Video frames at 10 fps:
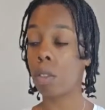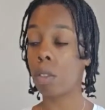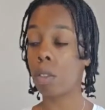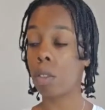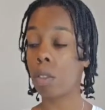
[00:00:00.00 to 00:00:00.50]
You
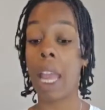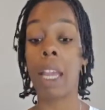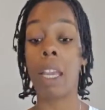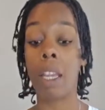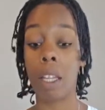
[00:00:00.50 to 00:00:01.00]
want me to come
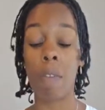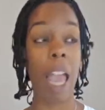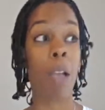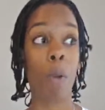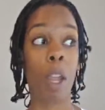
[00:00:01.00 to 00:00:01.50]
out here
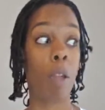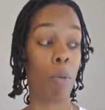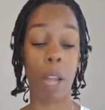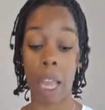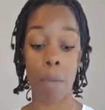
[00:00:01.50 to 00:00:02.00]
naked if I ain't
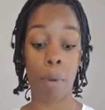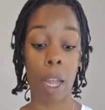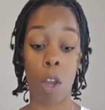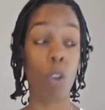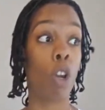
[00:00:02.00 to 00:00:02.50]
wearing name
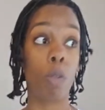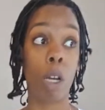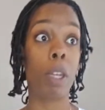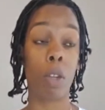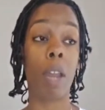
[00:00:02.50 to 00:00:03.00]
brand? Oh, you don't
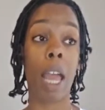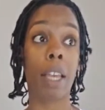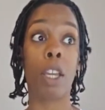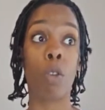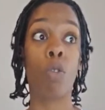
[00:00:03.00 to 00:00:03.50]
want me to do
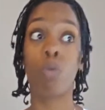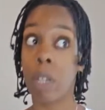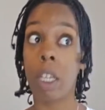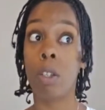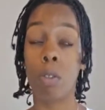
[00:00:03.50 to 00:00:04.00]
that? Then you
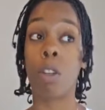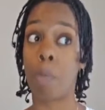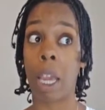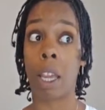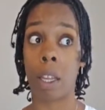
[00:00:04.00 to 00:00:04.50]
really lose
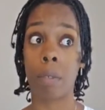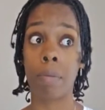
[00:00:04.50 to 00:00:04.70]
your man.